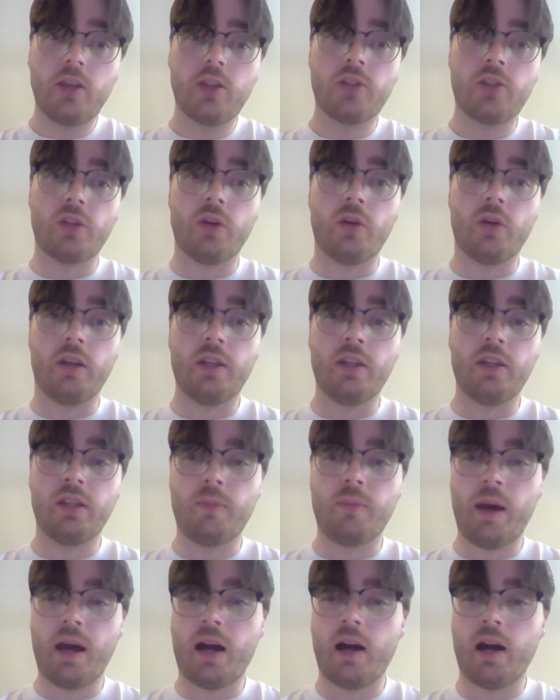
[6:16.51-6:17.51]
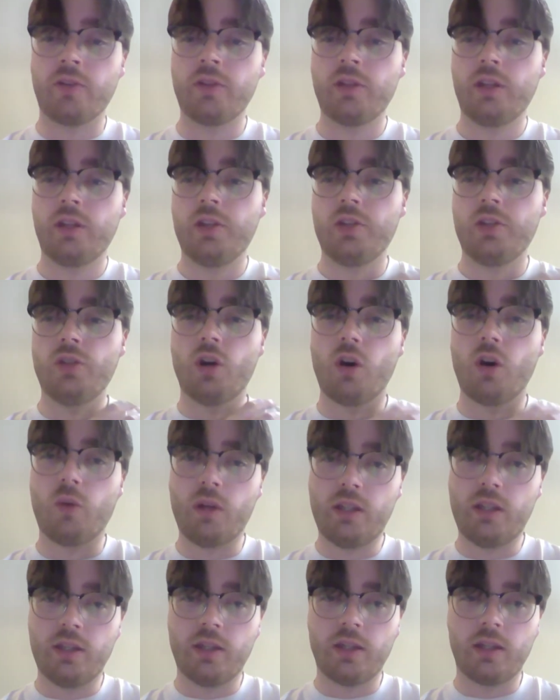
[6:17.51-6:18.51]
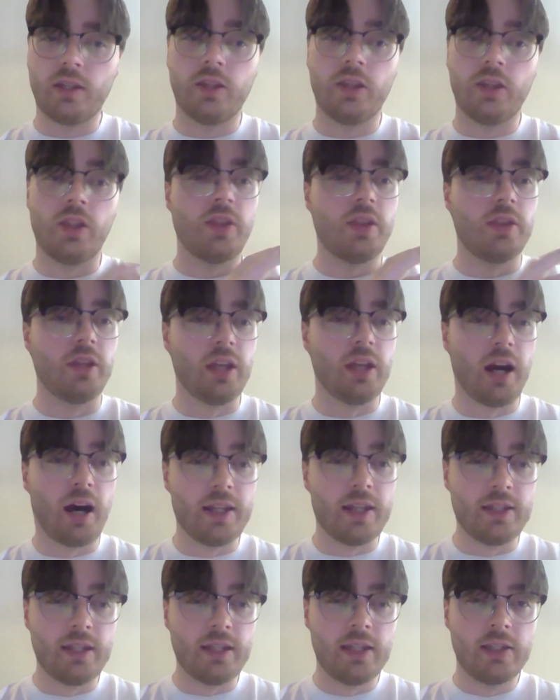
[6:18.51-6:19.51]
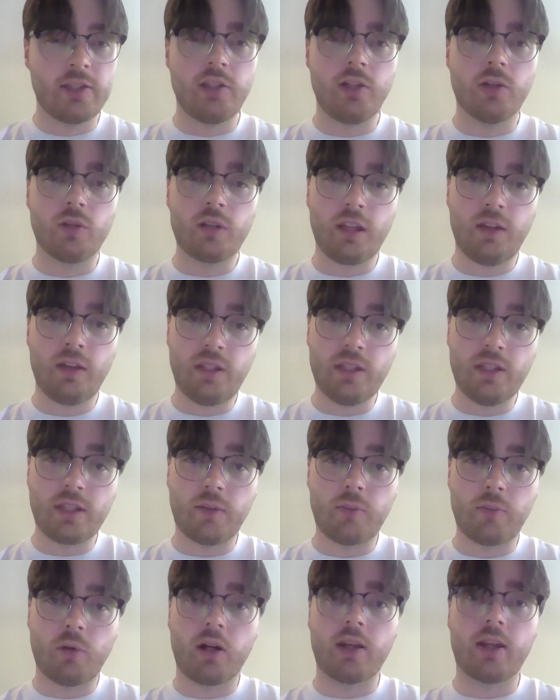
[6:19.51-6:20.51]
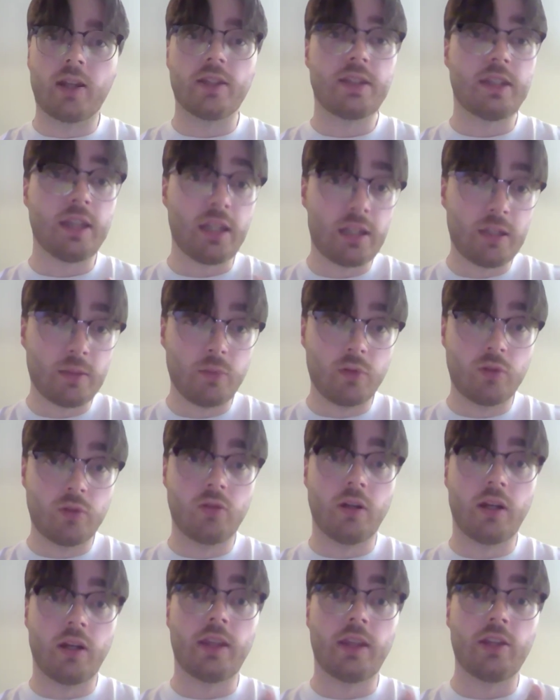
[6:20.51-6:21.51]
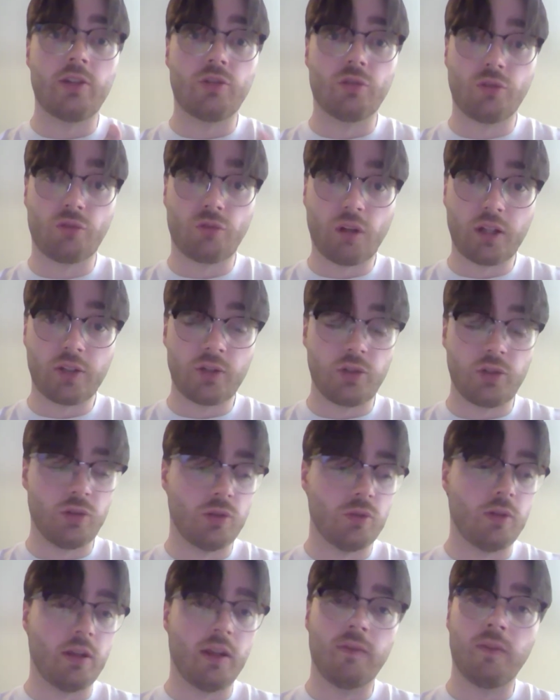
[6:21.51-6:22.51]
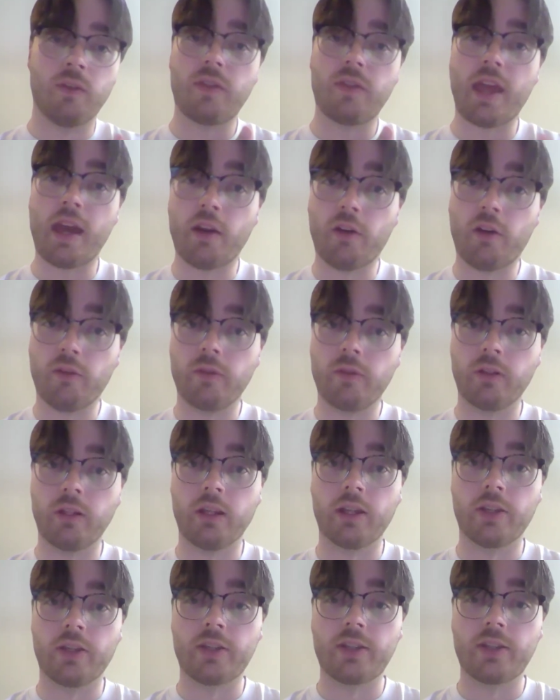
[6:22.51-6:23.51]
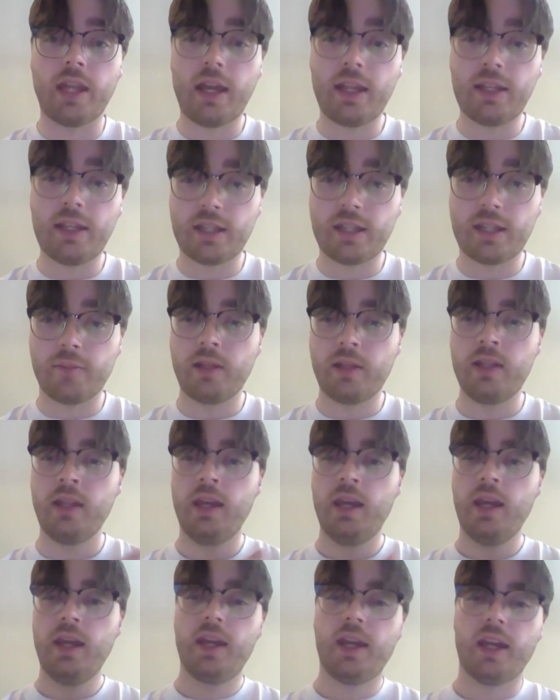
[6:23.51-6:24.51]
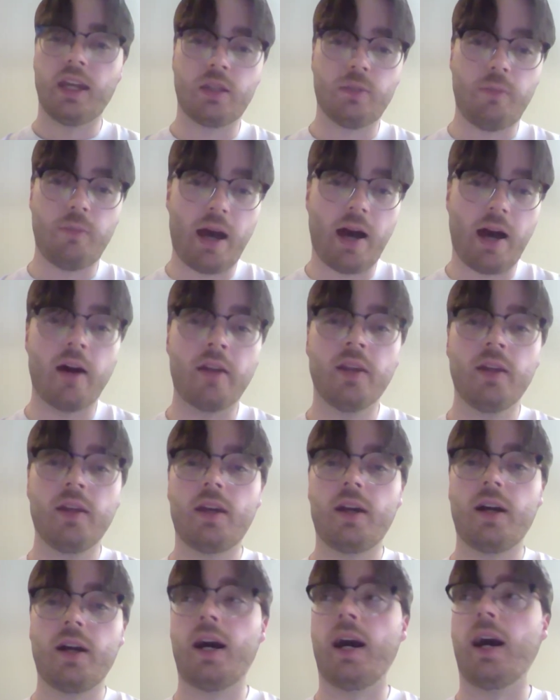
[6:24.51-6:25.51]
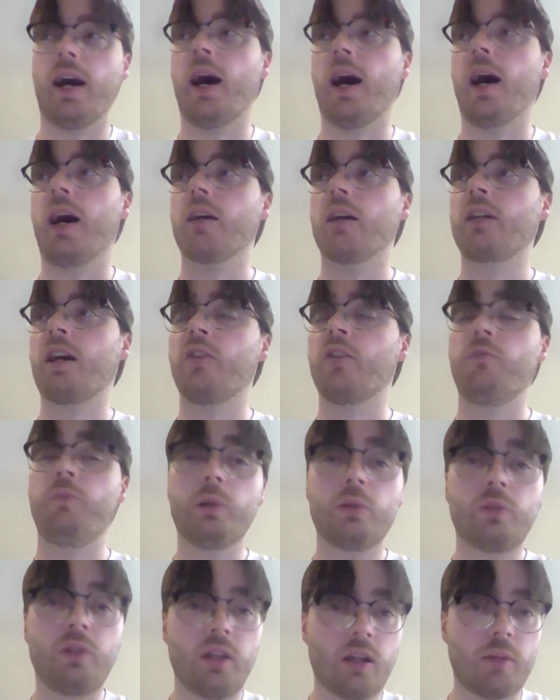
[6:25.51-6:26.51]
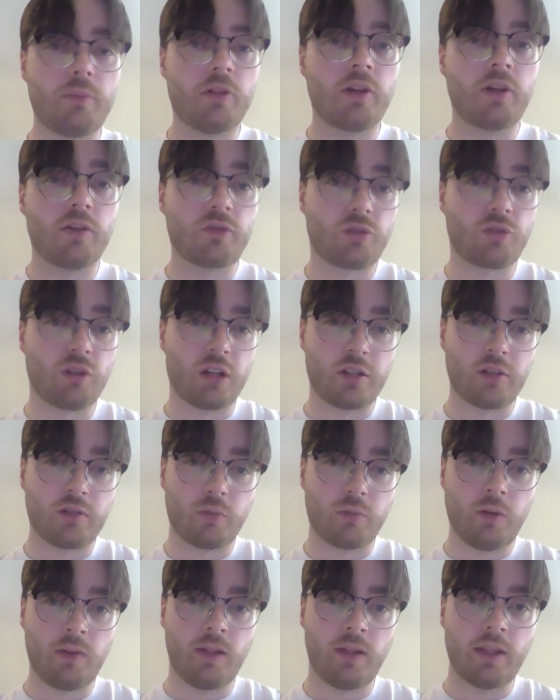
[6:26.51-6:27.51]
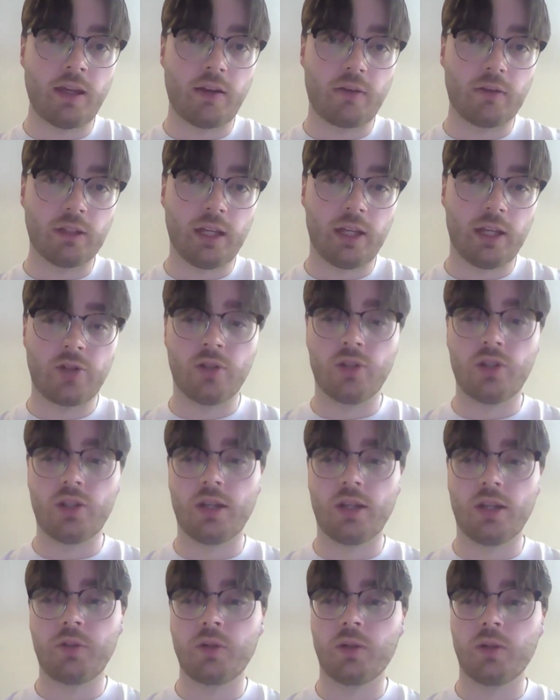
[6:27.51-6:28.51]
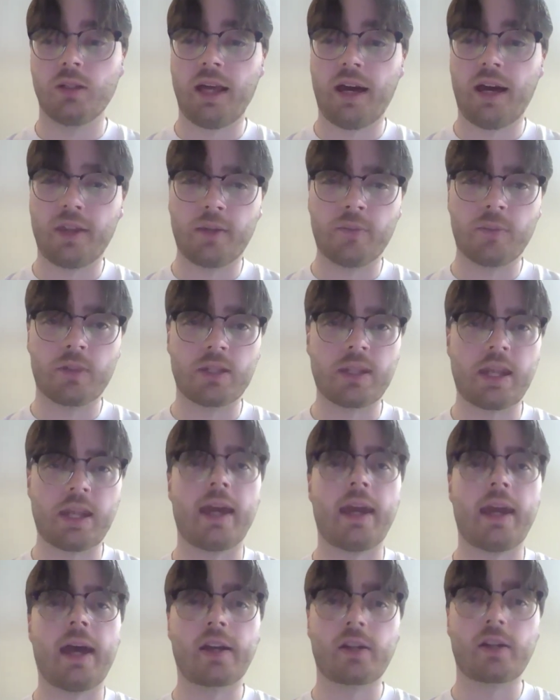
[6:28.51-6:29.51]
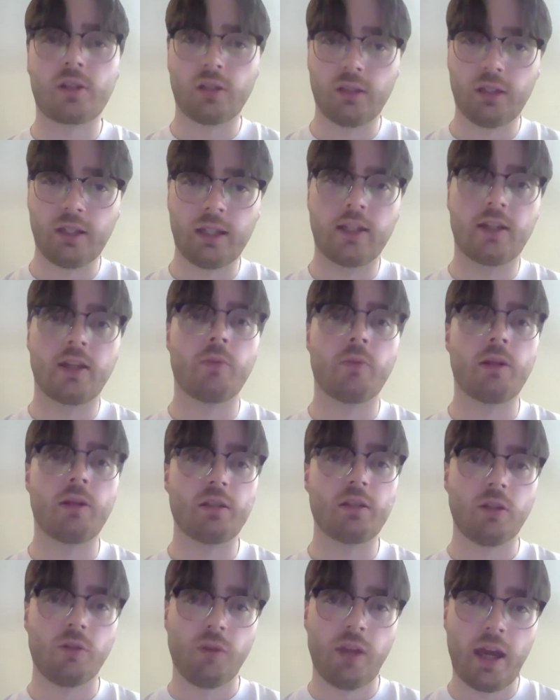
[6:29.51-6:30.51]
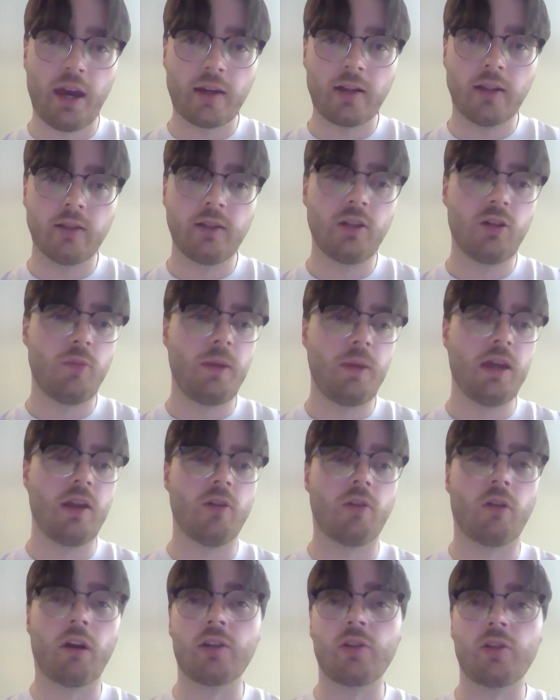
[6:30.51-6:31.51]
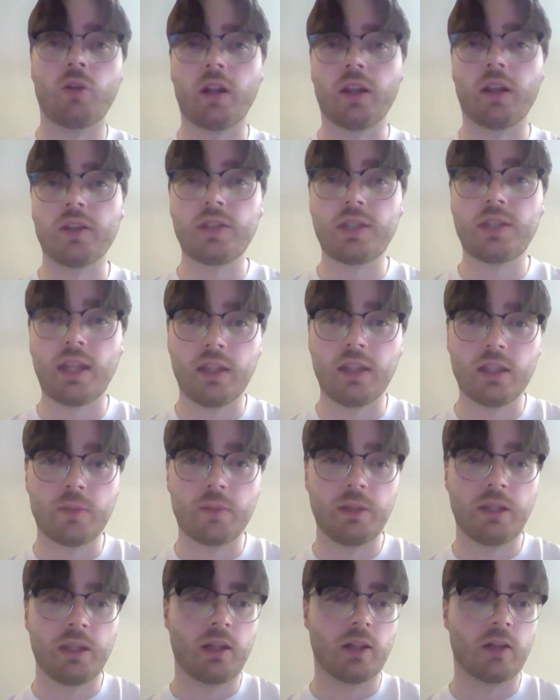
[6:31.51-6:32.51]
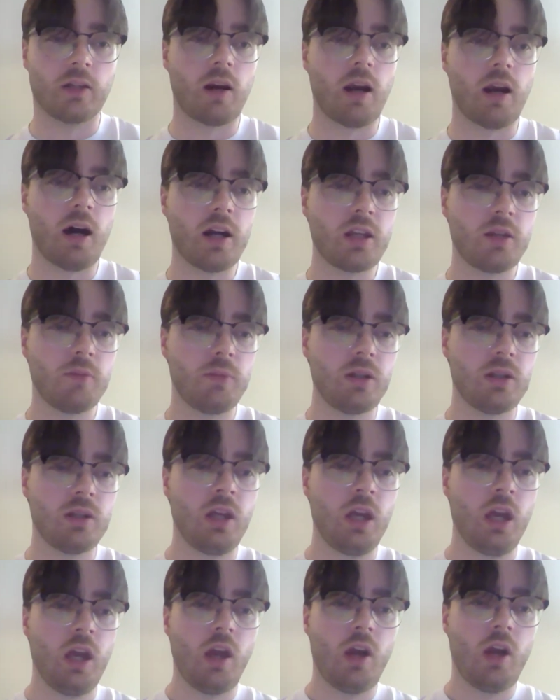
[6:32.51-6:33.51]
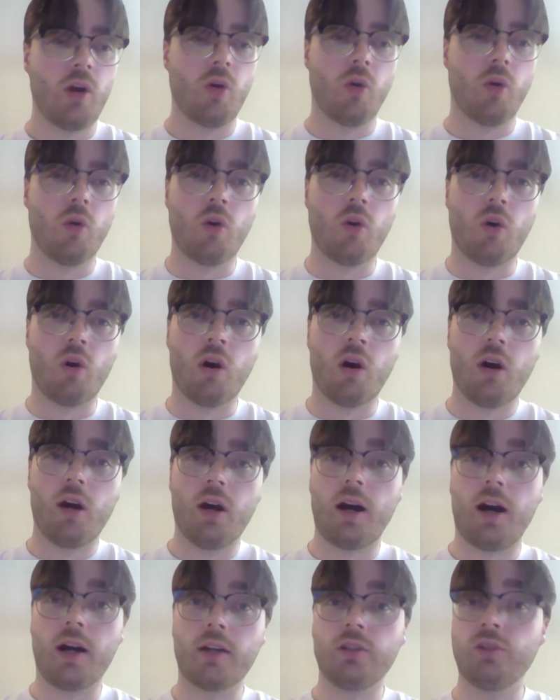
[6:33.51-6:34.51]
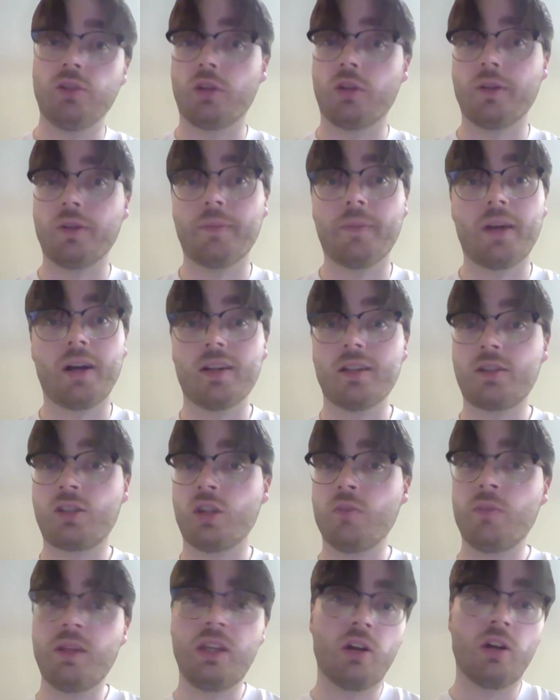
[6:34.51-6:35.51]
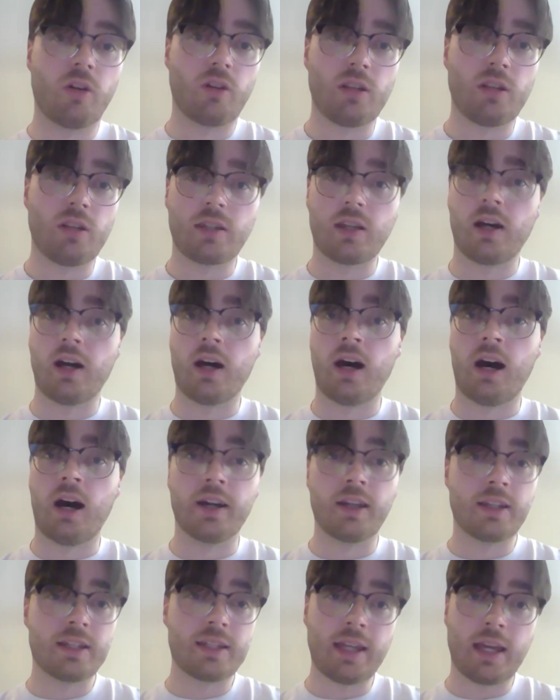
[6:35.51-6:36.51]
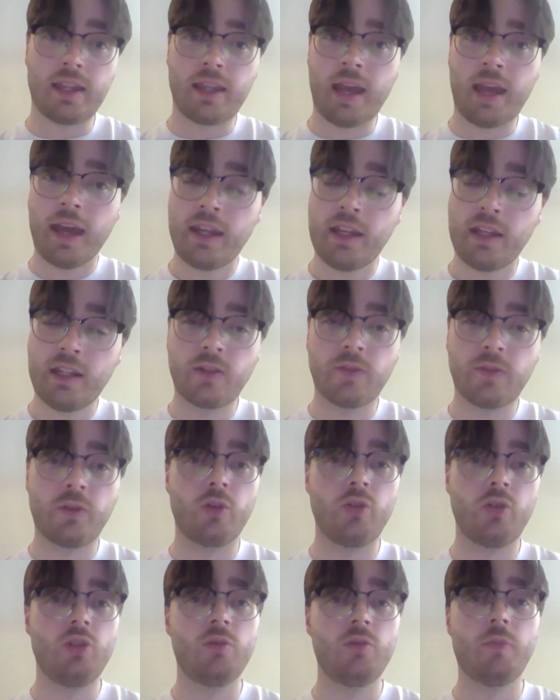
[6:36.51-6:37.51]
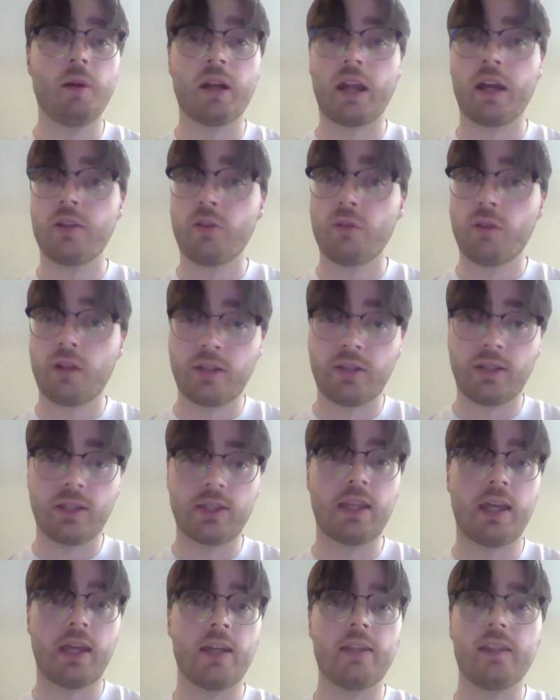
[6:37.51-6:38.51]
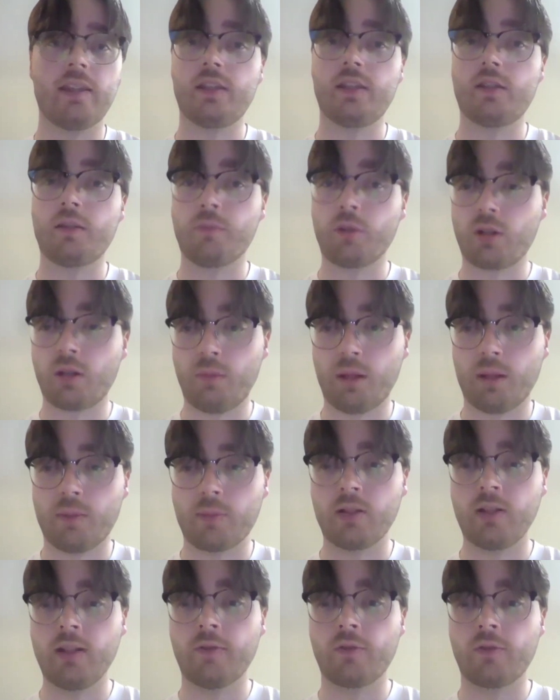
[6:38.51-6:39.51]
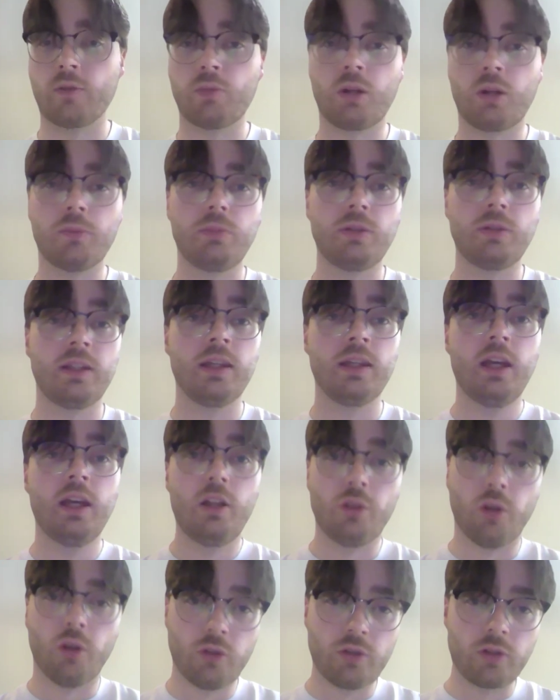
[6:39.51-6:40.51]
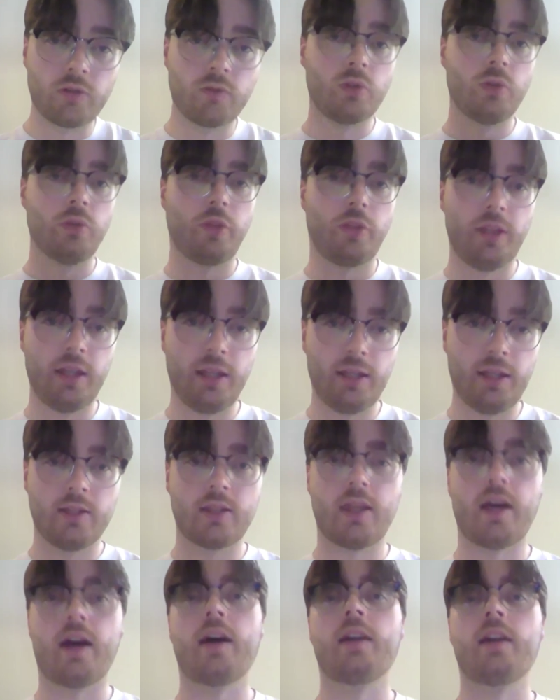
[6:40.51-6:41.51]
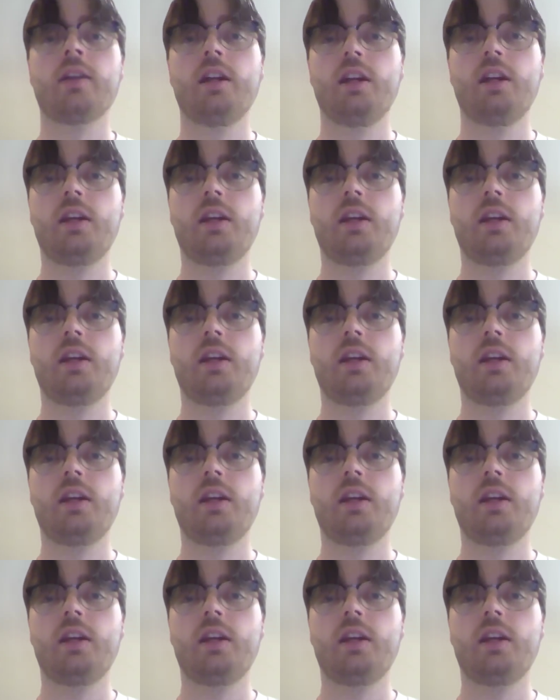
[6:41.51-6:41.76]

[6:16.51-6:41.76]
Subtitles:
So it is about knowing that the ideas that you're giving someone are sensible and they should trust you even if they don't fully understand something. It's about kind of building up enough trust within that relationship to allow them to say, actually, can we slow down a little bit? Or I don't understand this particular argument. Or, you know, to be honest, I'm going to say the headings for you, but I don't understand this, so I'm not going to be able to deliver it properly. Those are all things that